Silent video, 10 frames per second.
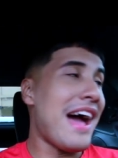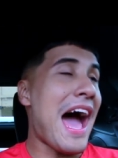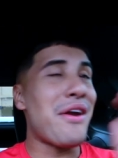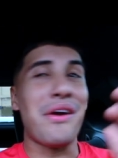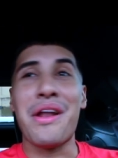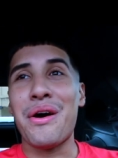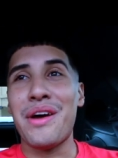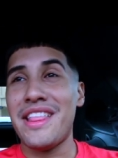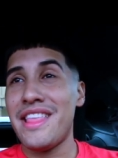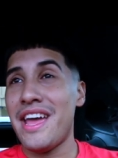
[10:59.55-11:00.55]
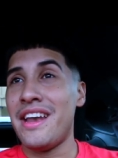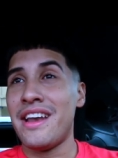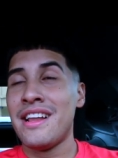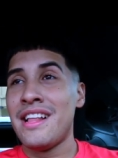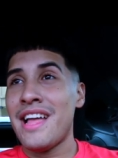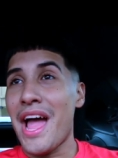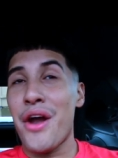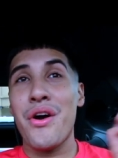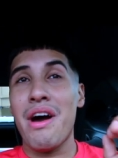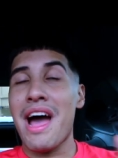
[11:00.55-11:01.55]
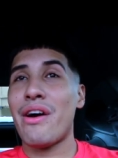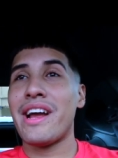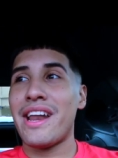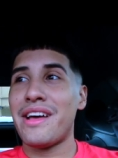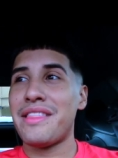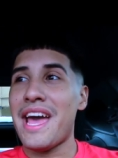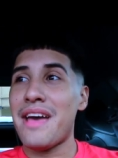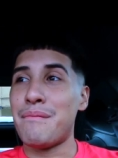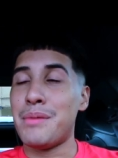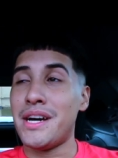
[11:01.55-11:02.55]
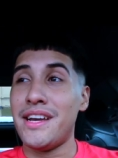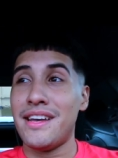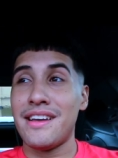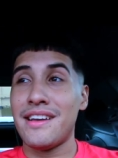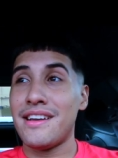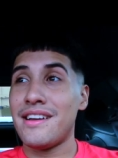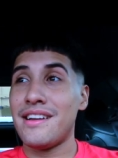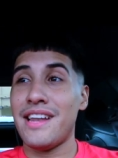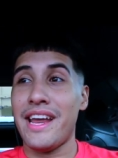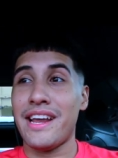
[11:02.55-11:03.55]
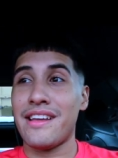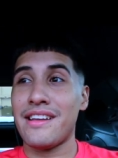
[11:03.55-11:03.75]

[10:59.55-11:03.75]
I don't know. And then I don't know how I got out of that, but like